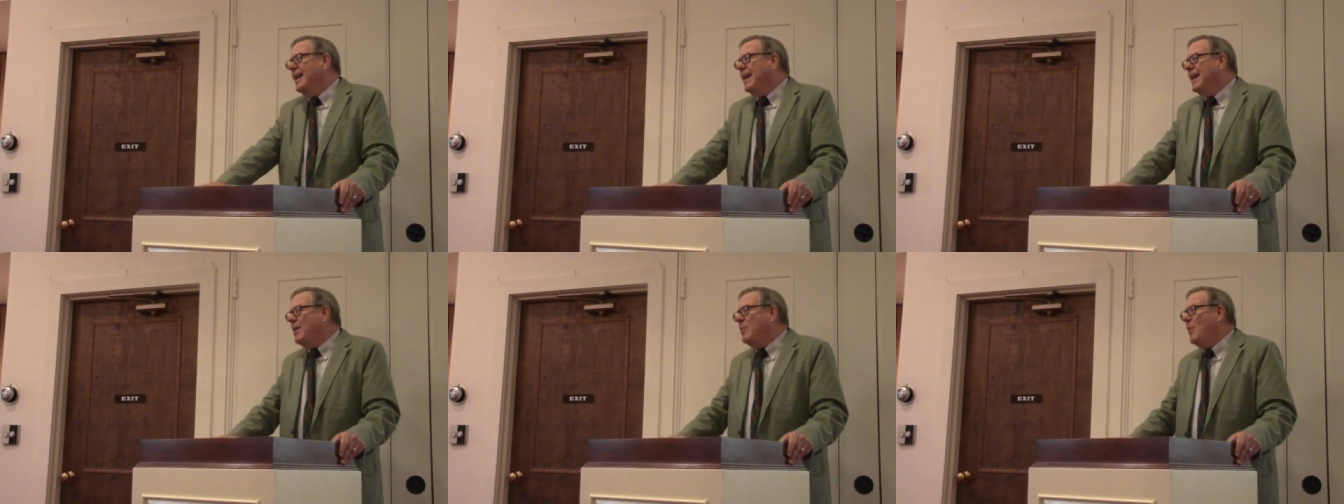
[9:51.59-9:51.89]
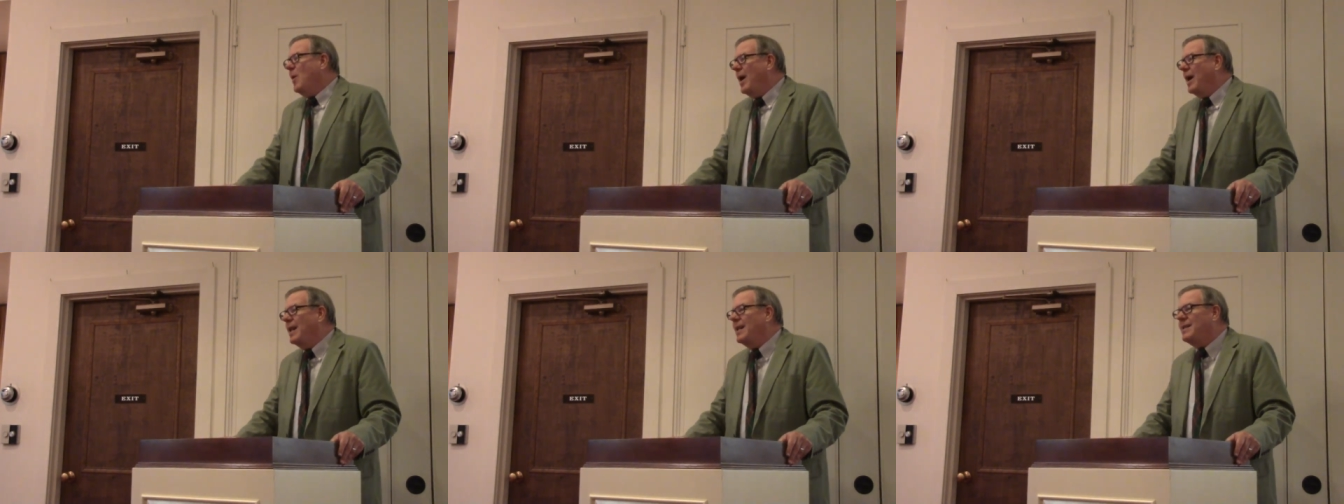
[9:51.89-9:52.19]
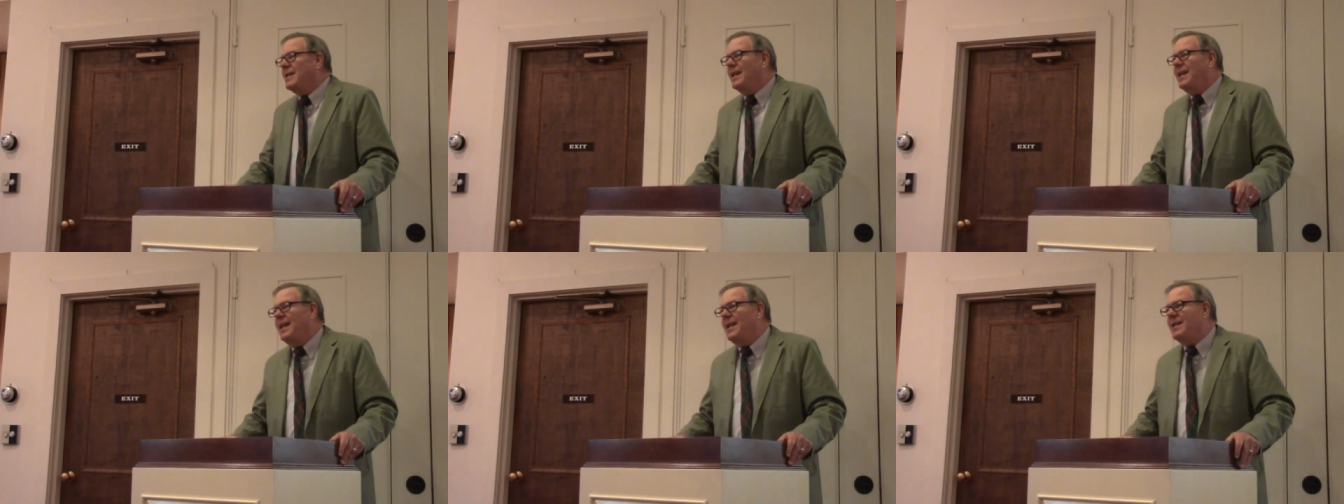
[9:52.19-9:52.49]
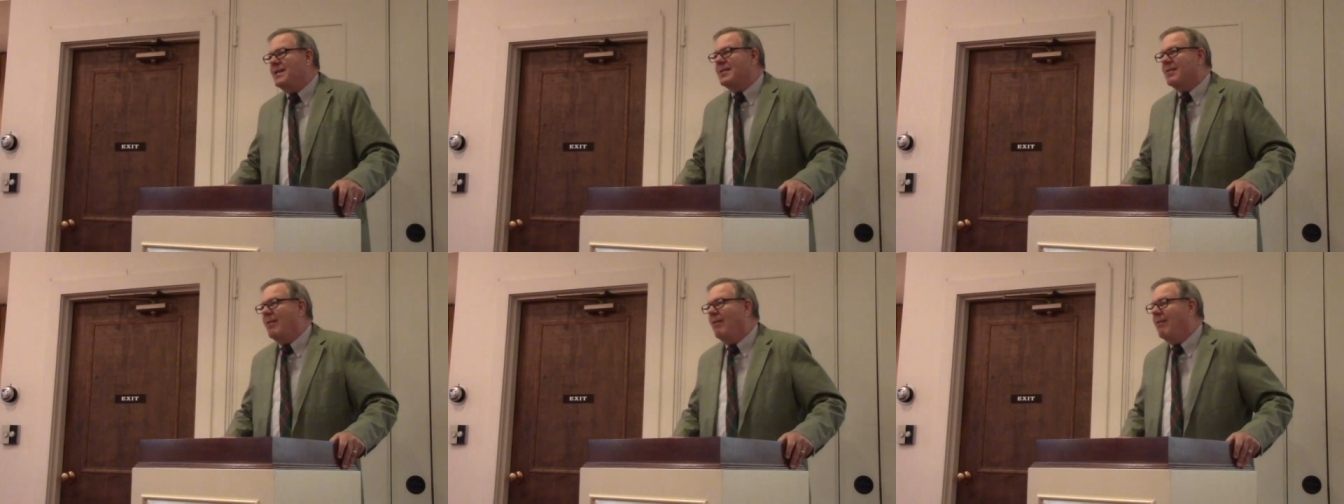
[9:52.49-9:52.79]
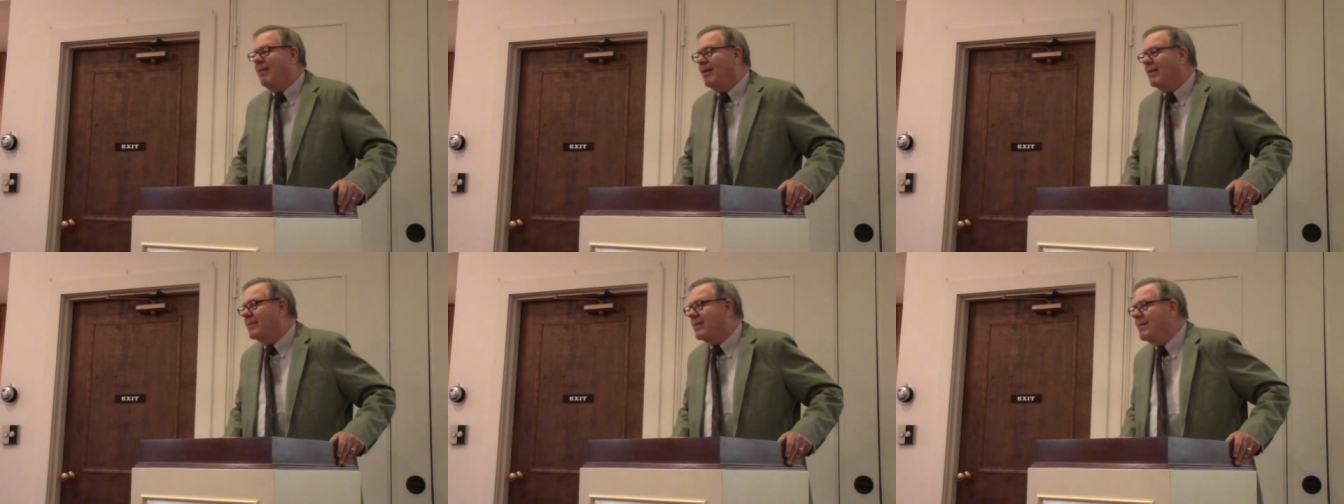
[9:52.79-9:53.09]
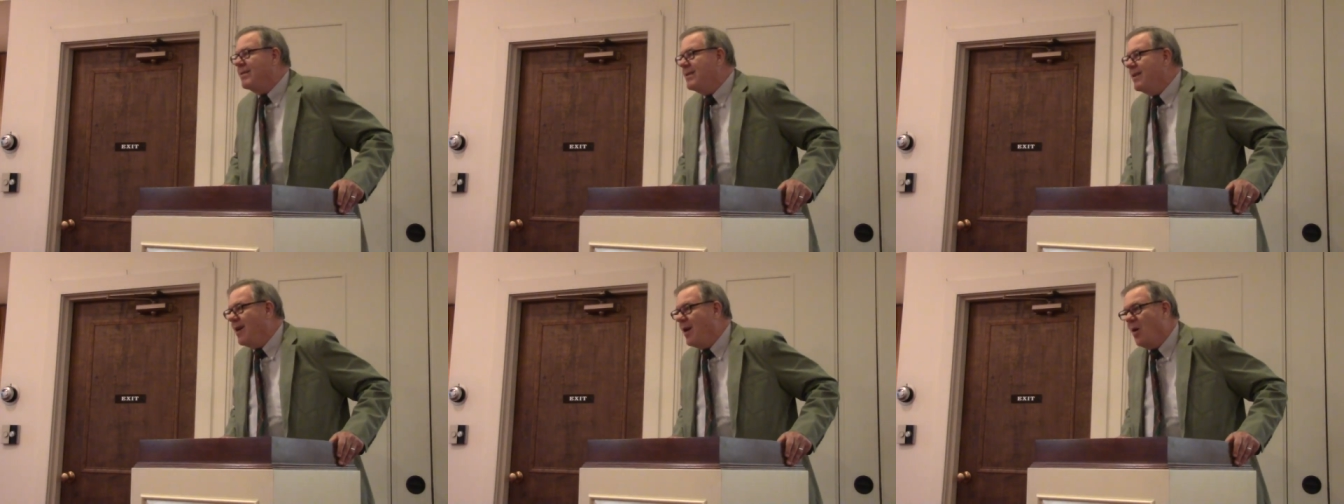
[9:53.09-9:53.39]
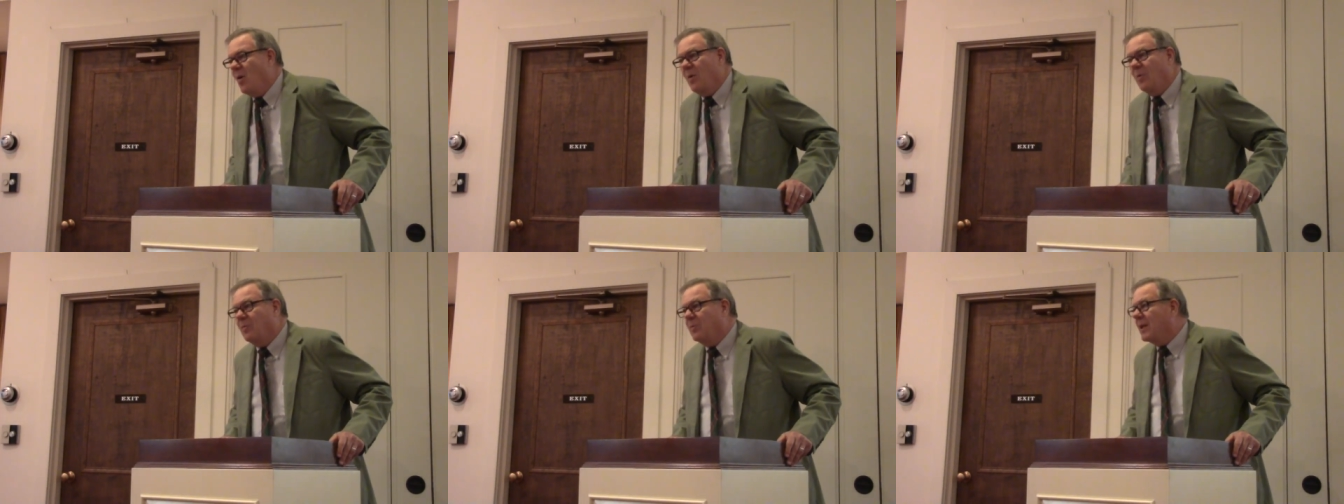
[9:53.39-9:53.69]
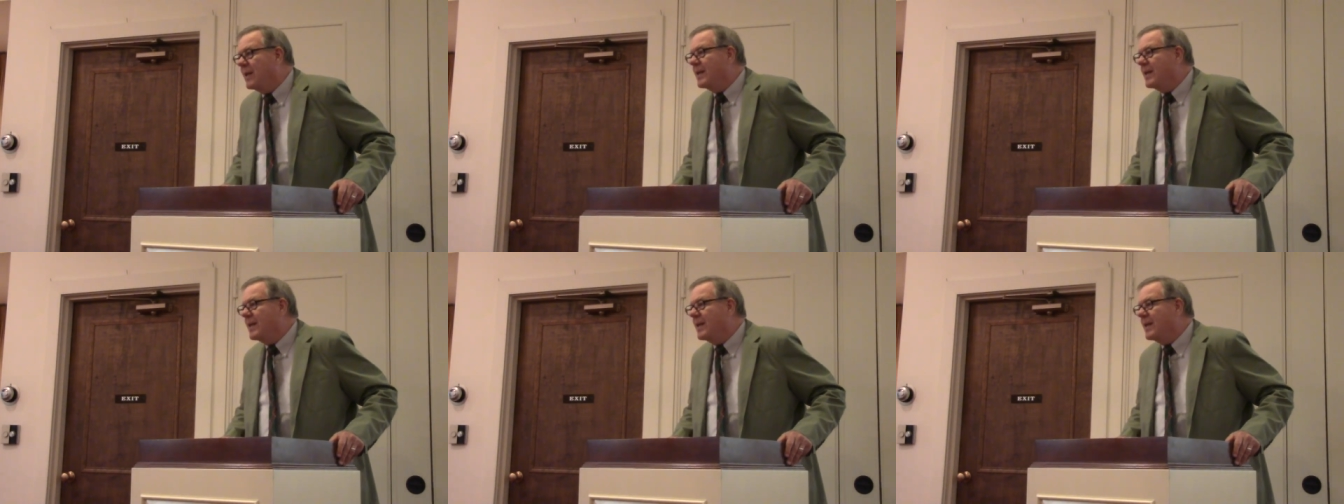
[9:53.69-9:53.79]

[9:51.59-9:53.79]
He wanted Esau to know